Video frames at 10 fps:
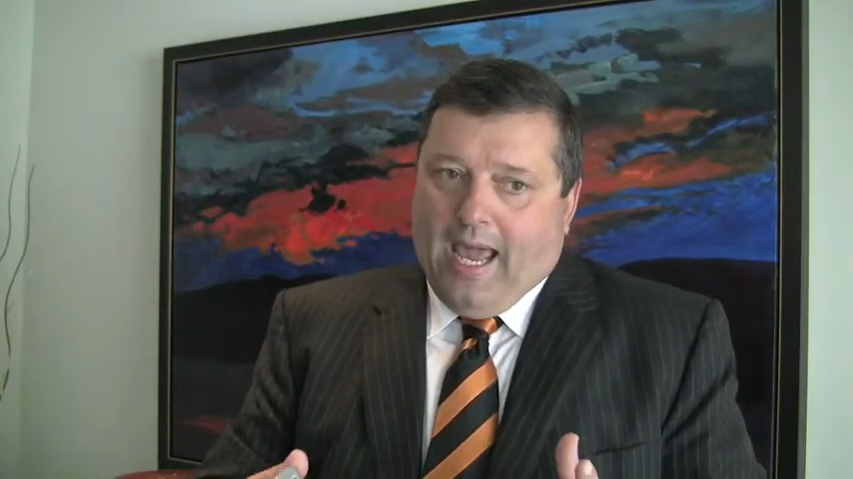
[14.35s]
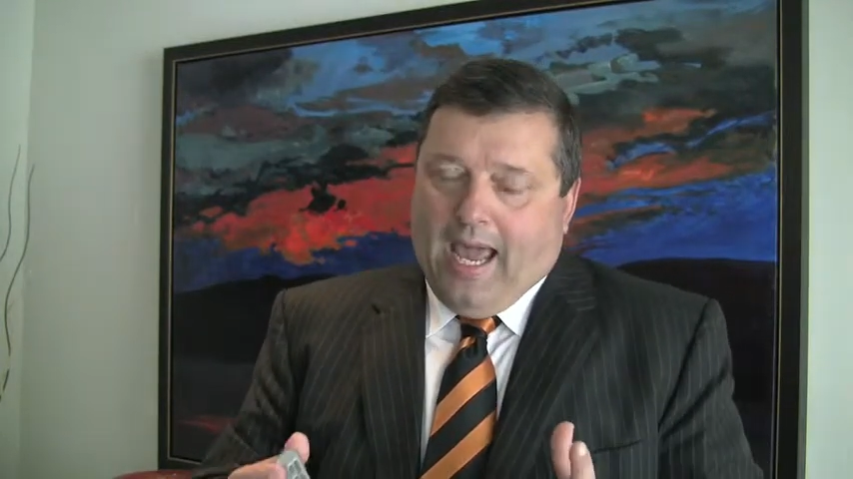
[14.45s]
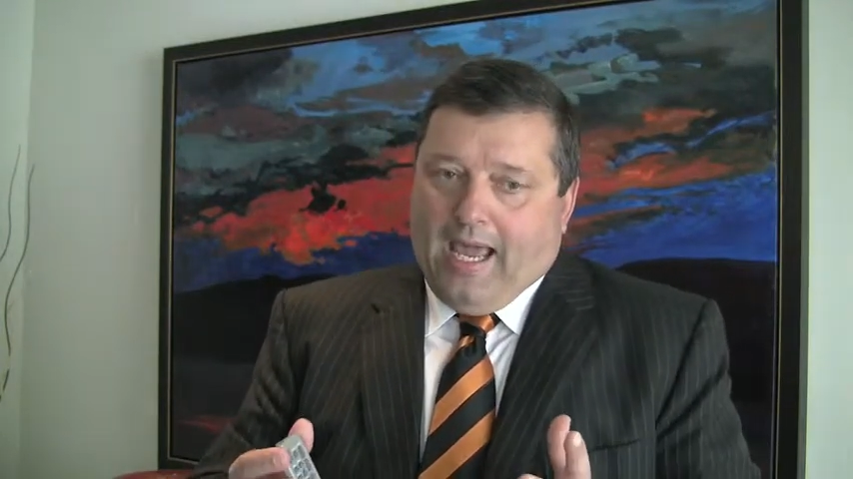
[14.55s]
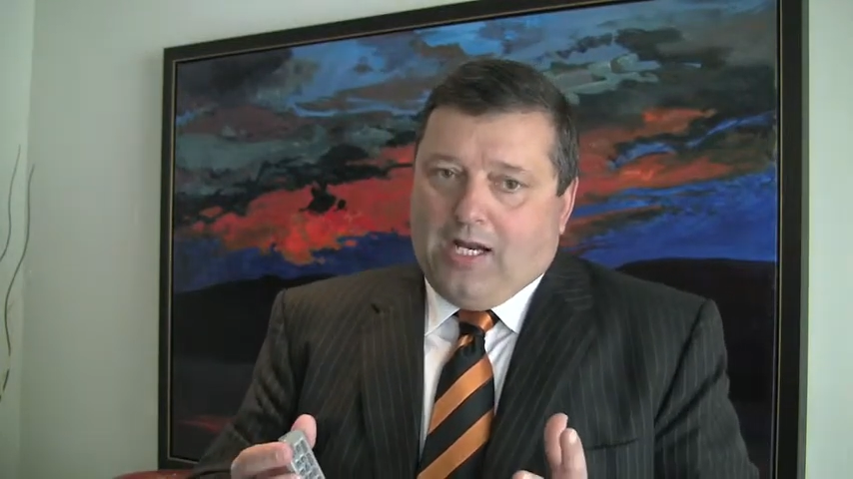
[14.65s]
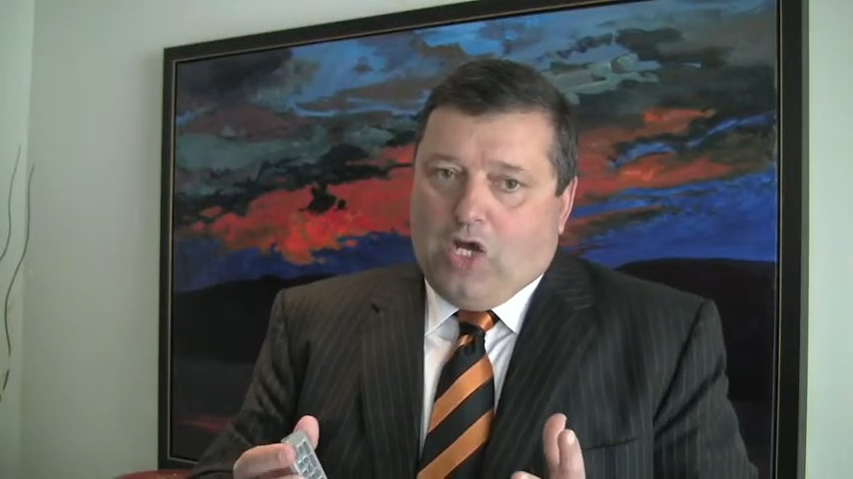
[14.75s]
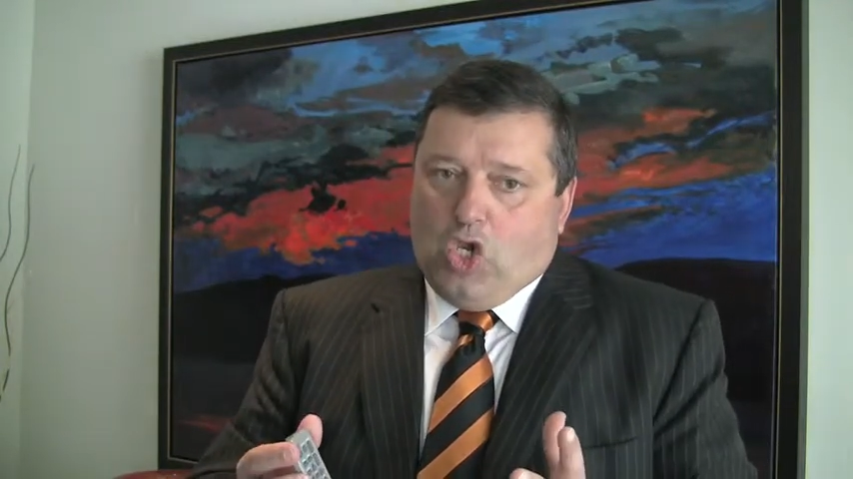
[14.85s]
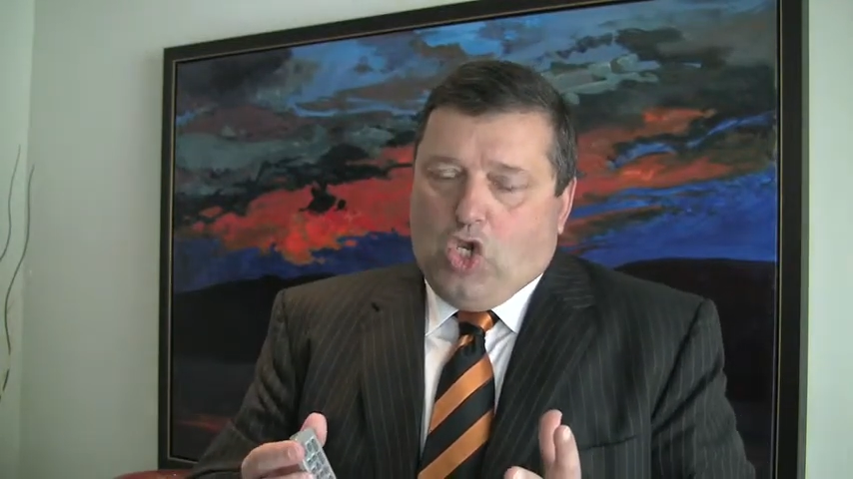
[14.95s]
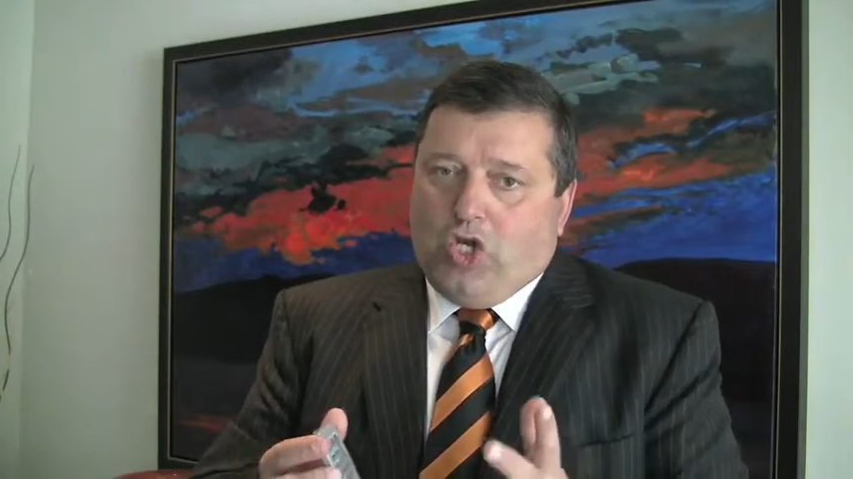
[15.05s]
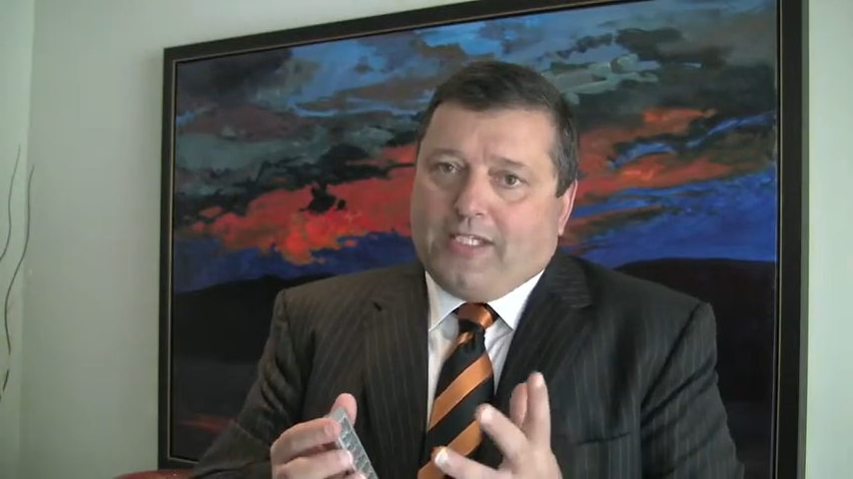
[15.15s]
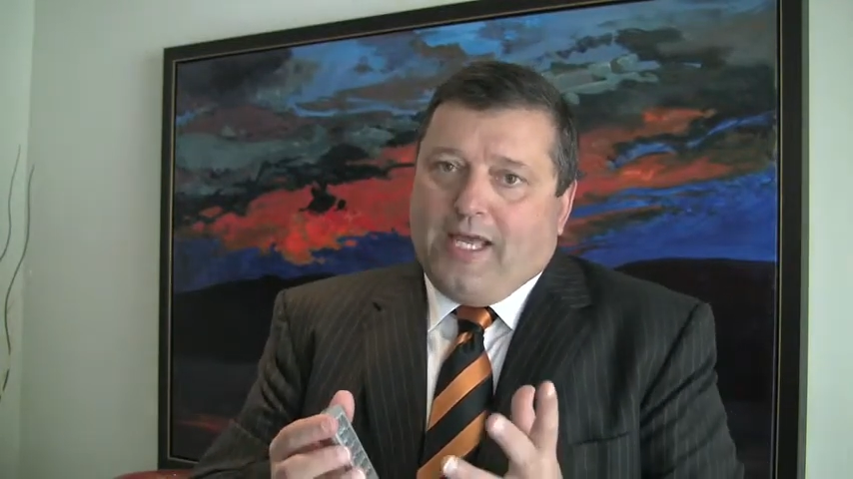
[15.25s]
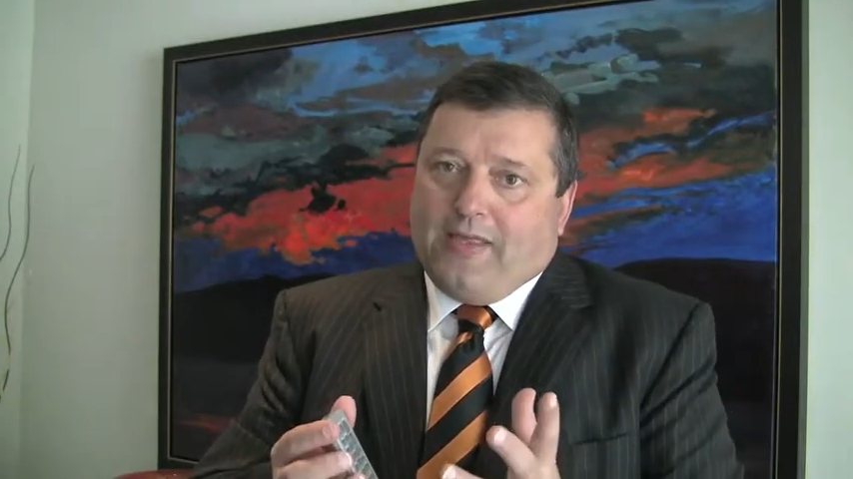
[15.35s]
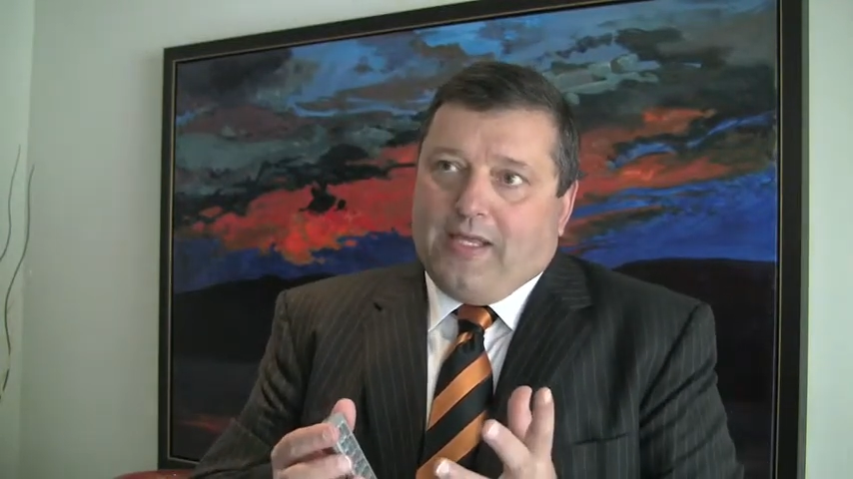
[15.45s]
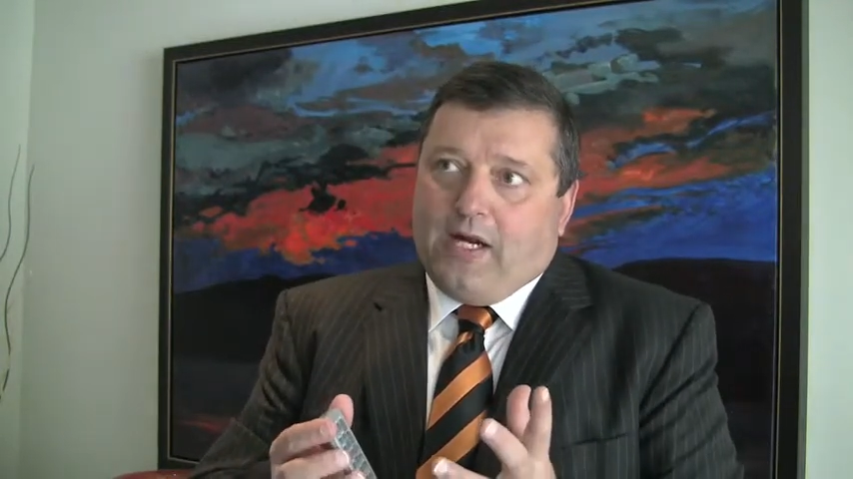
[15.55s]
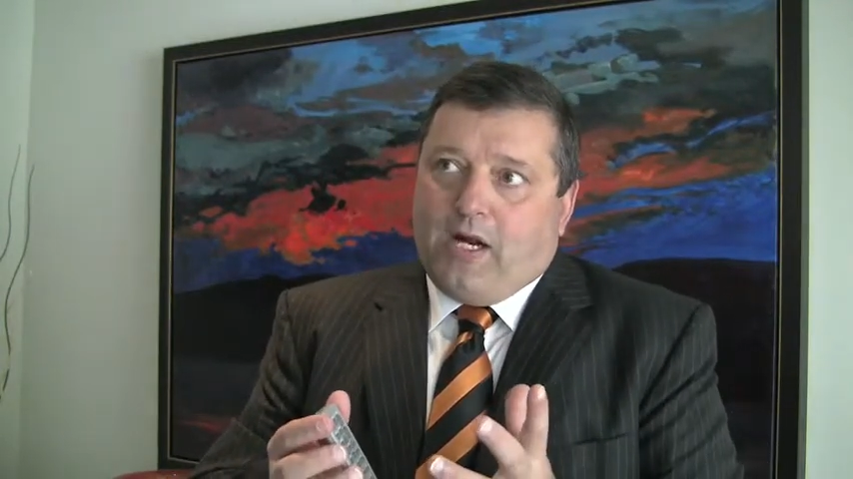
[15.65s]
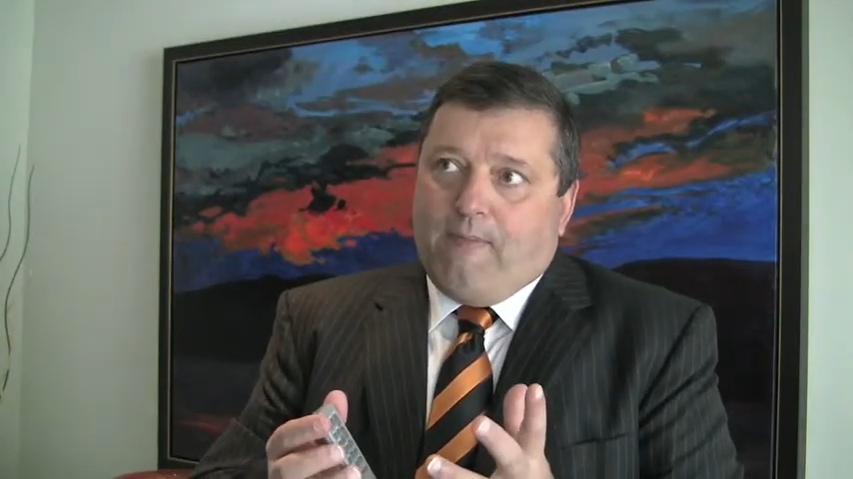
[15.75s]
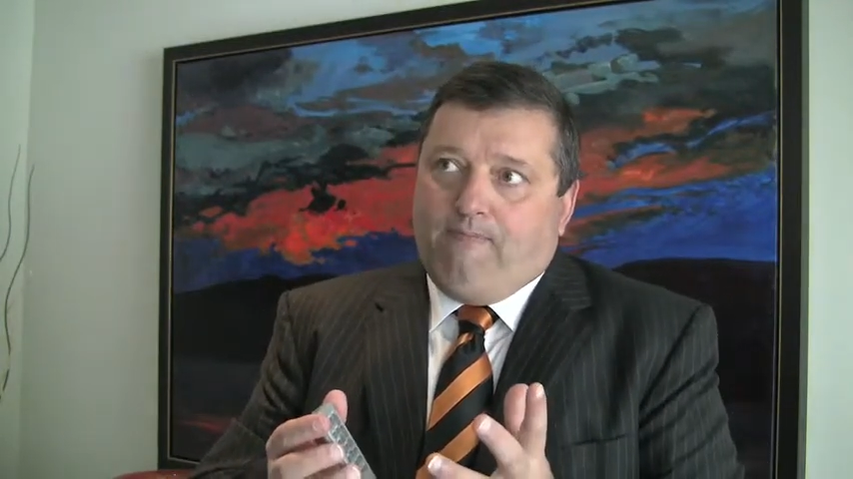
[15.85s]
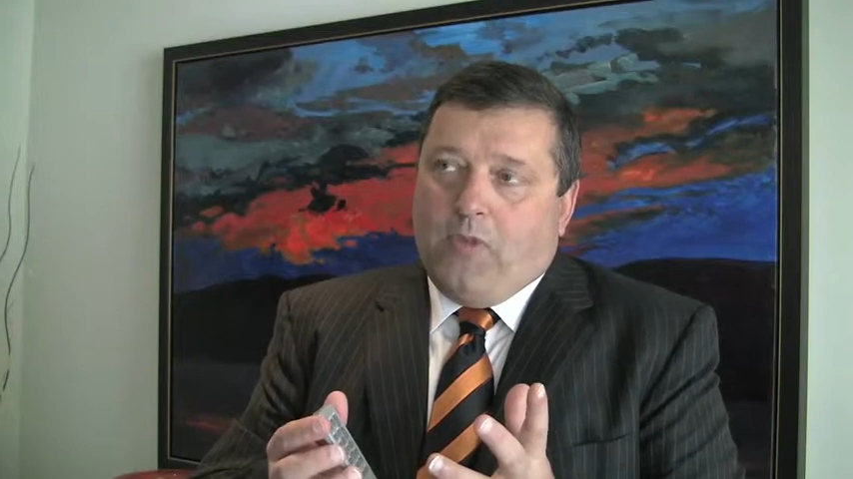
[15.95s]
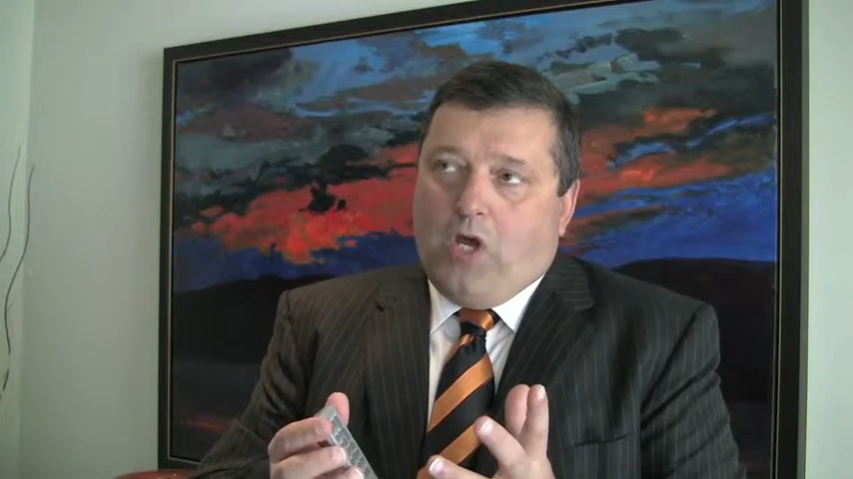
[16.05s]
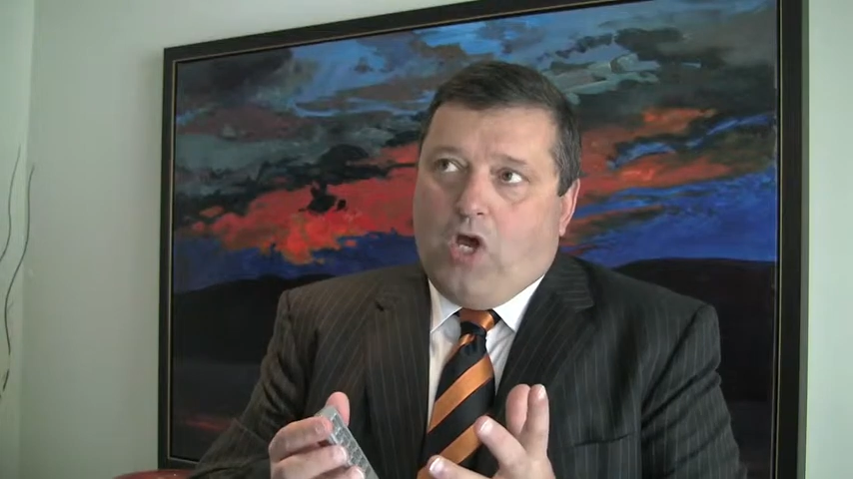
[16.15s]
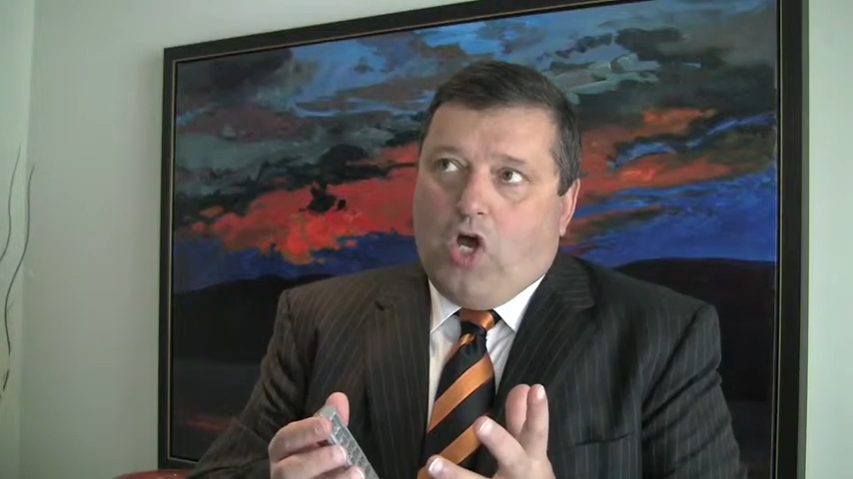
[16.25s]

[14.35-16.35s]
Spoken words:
and looks at their